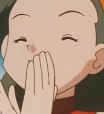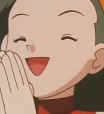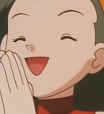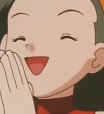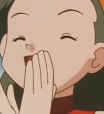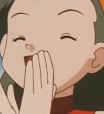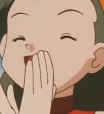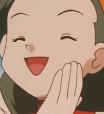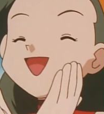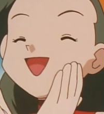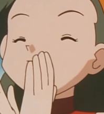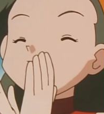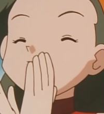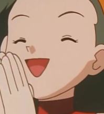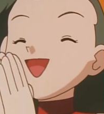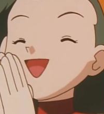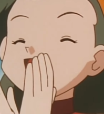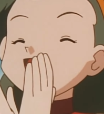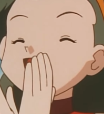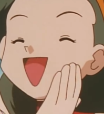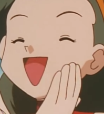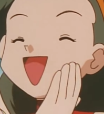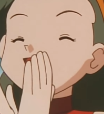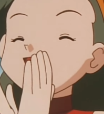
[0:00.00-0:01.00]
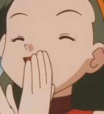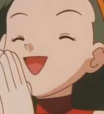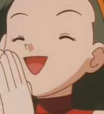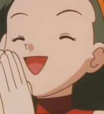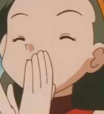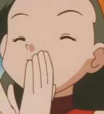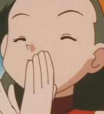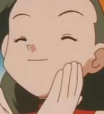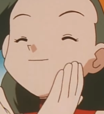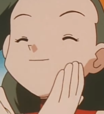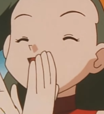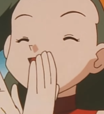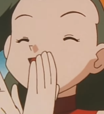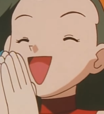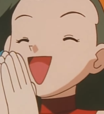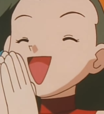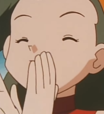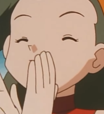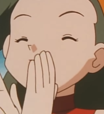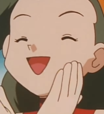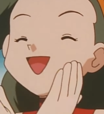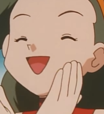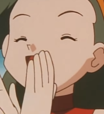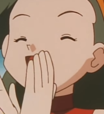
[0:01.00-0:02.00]
Just incredible! That
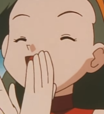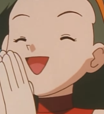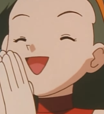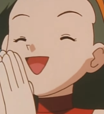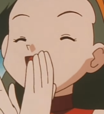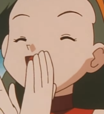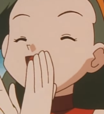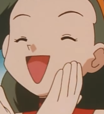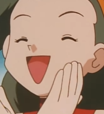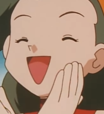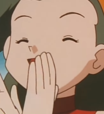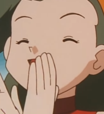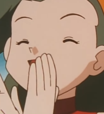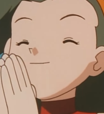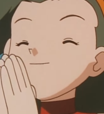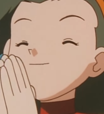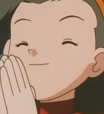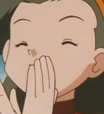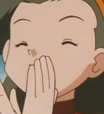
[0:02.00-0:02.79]
was perfect!